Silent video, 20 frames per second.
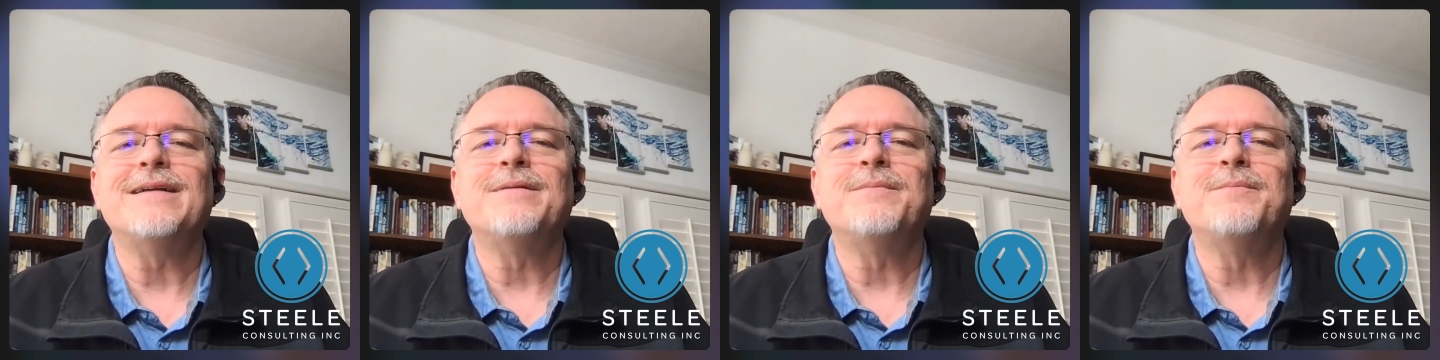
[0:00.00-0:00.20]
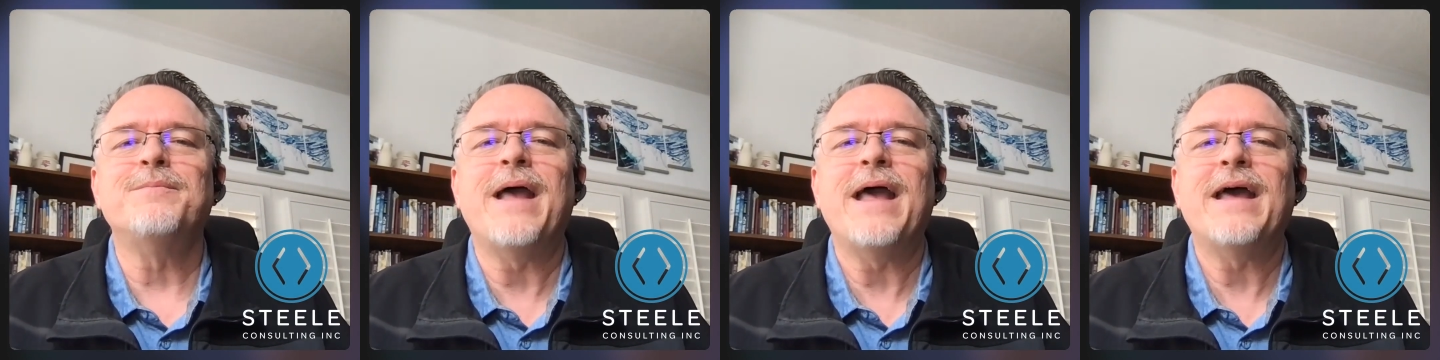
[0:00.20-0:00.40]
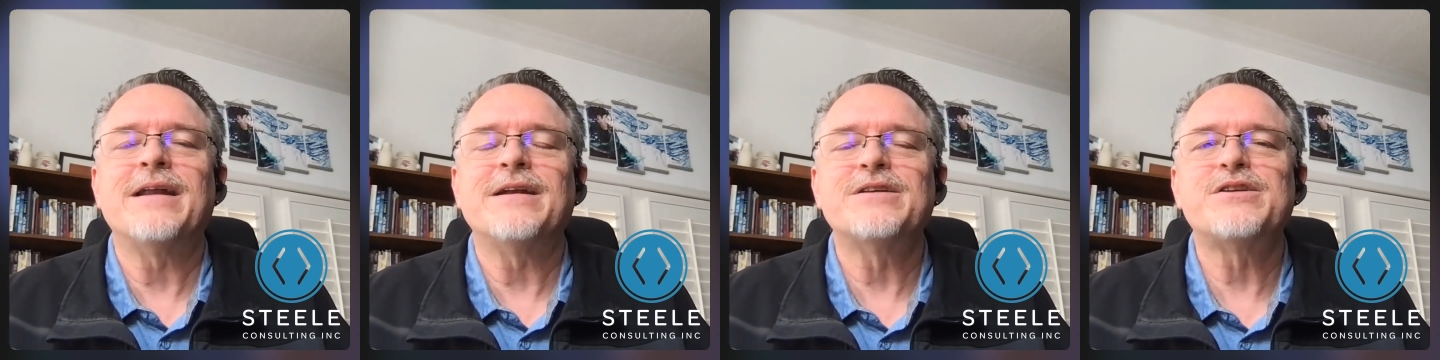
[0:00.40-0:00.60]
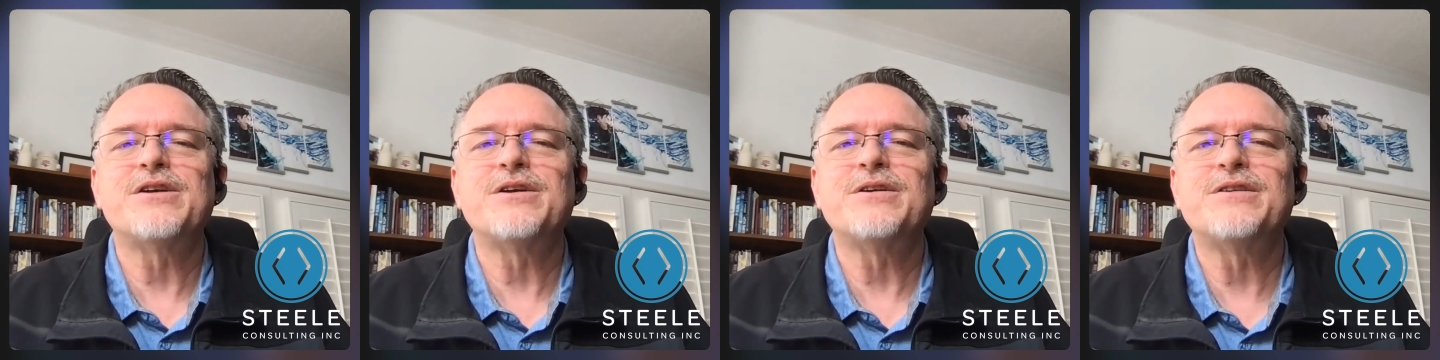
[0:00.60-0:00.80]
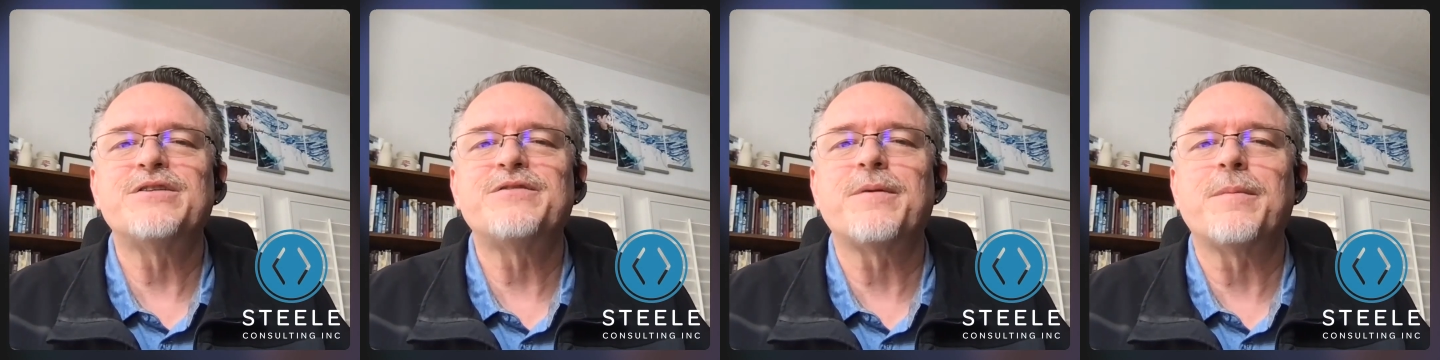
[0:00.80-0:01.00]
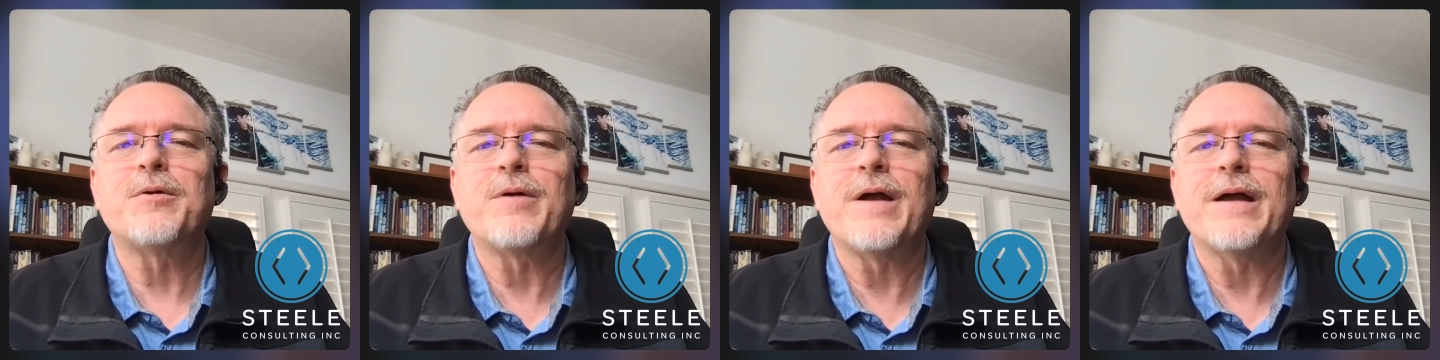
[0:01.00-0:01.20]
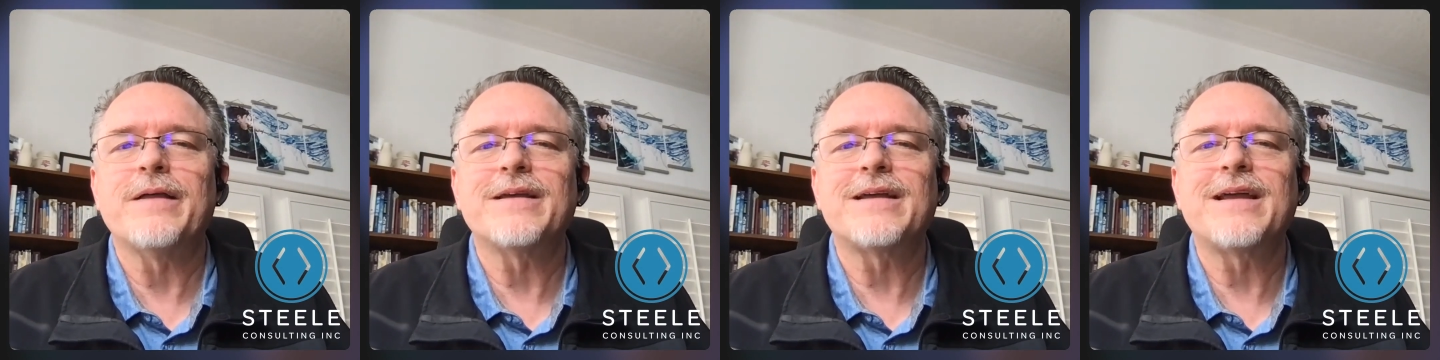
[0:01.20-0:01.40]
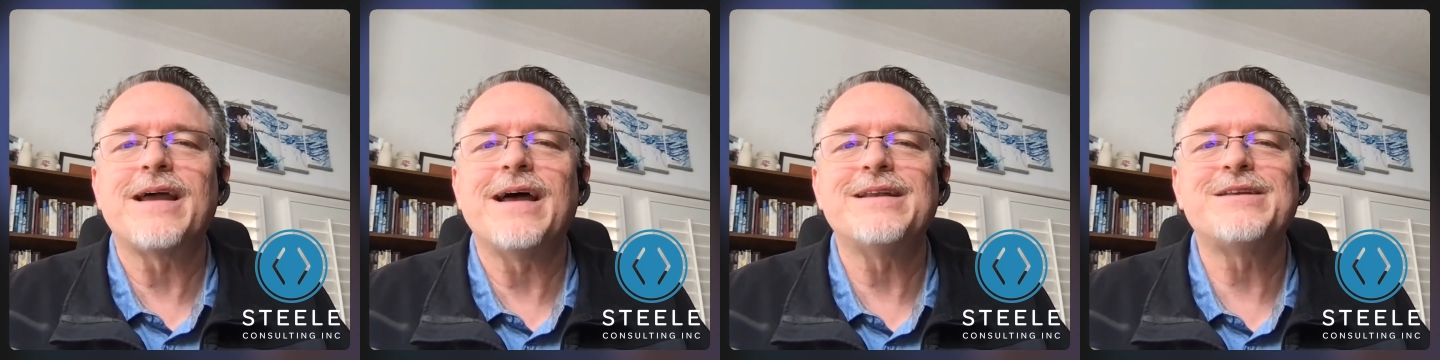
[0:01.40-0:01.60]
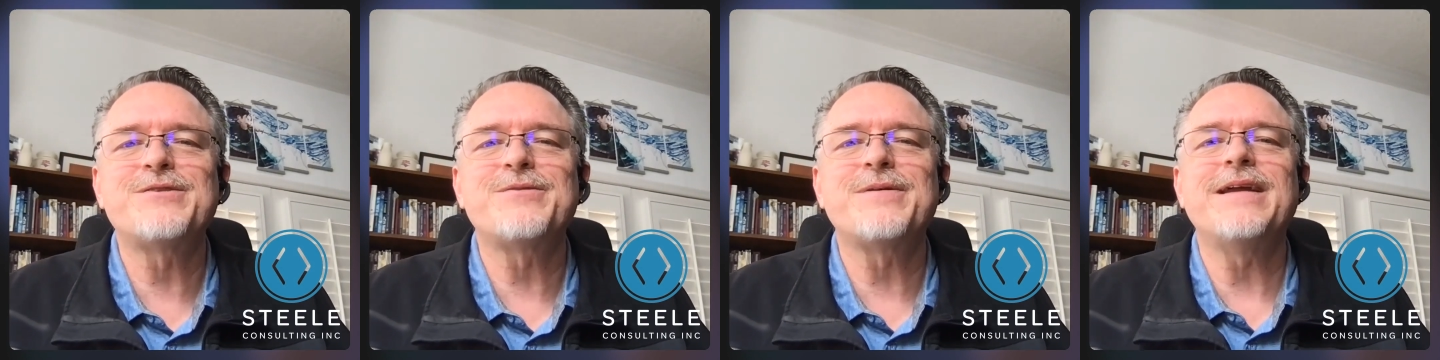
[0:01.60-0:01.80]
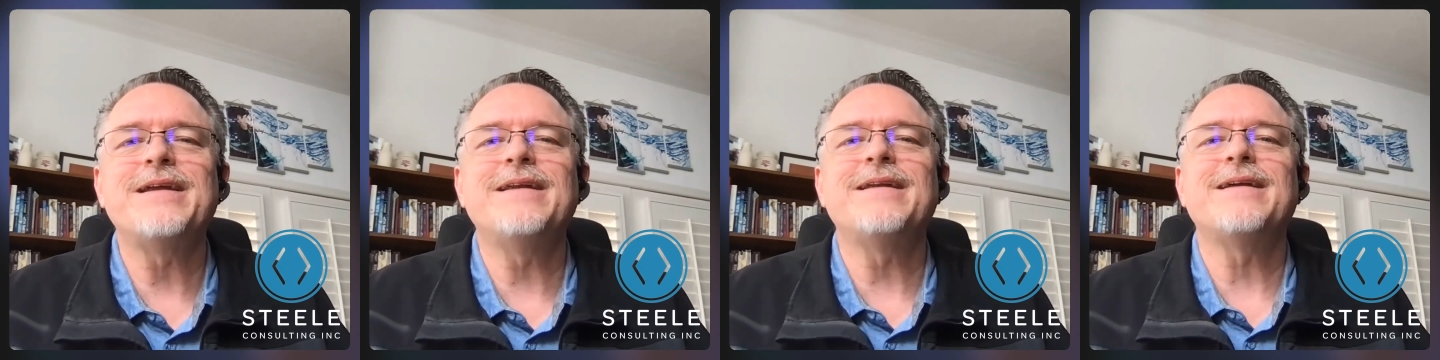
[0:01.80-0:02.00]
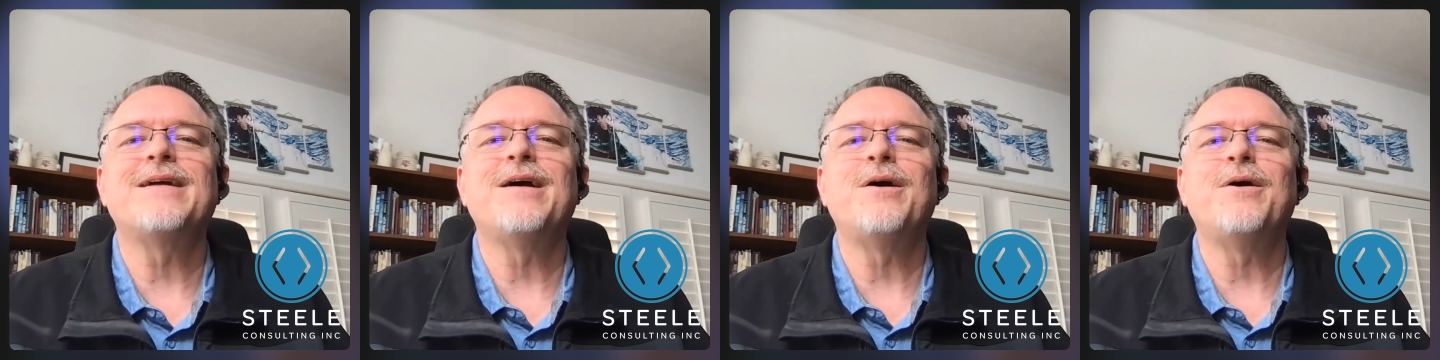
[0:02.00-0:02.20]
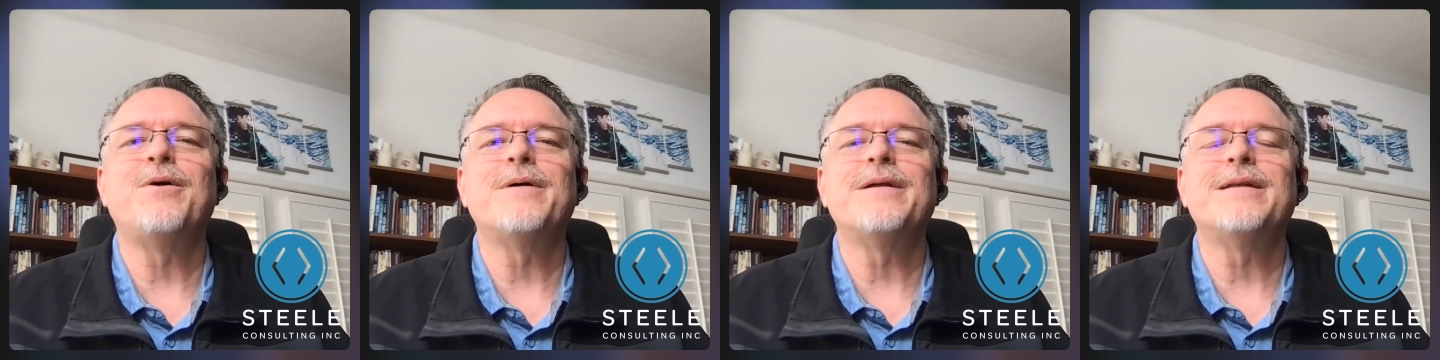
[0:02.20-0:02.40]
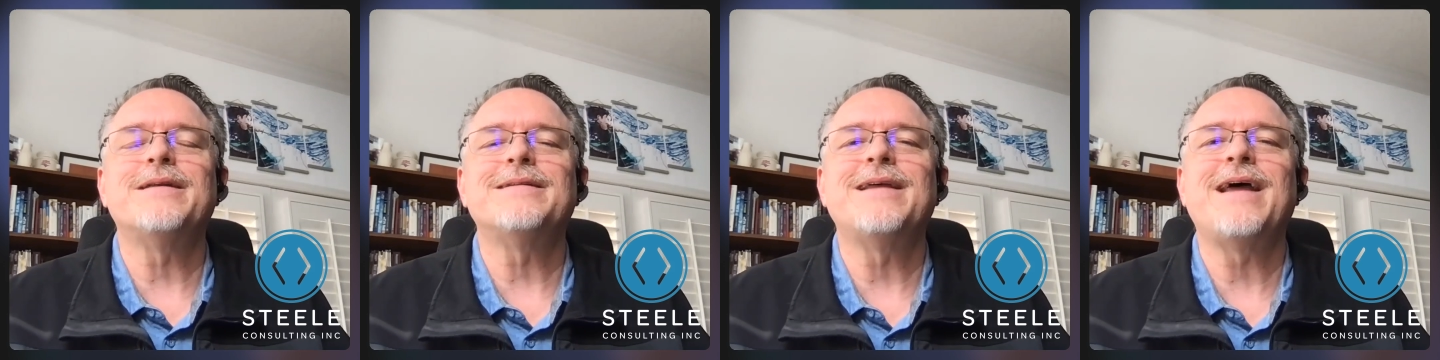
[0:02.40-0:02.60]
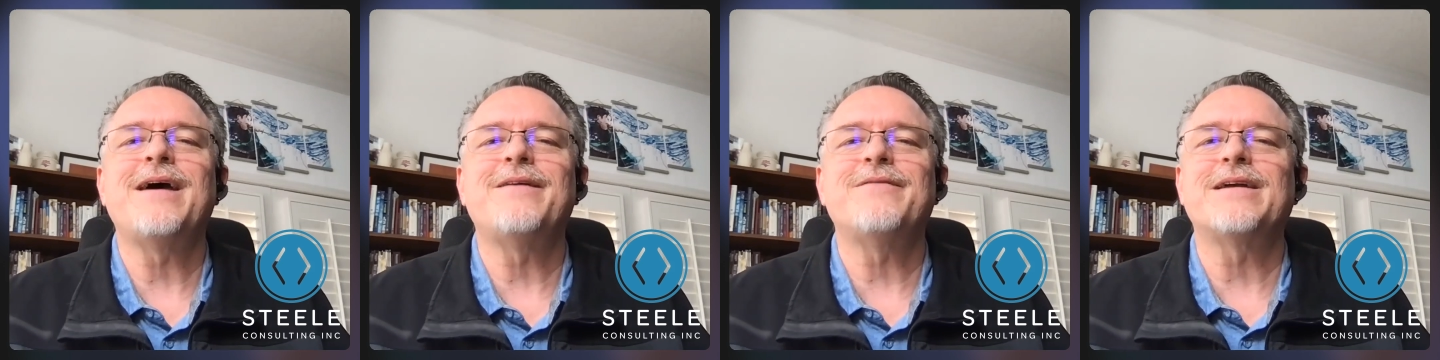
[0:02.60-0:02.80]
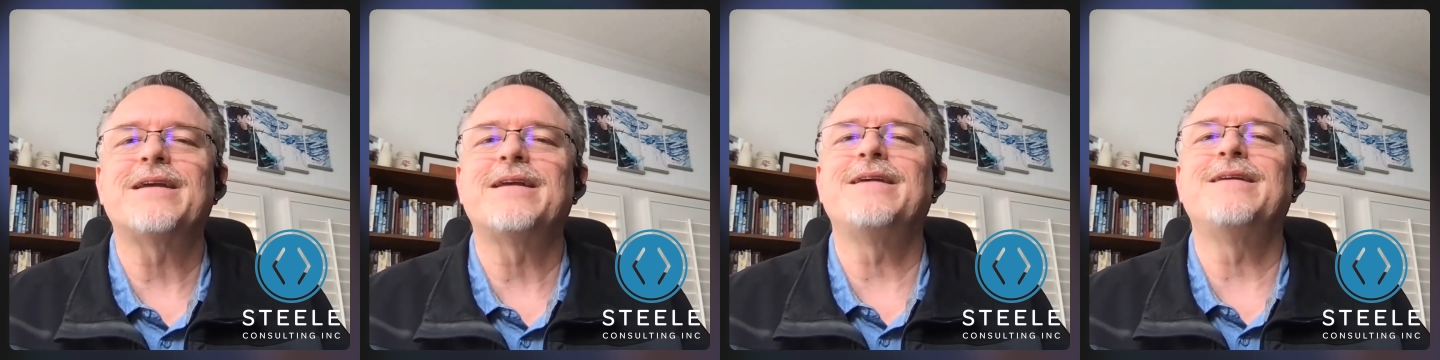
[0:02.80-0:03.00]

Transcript: managers from around the country to go and have a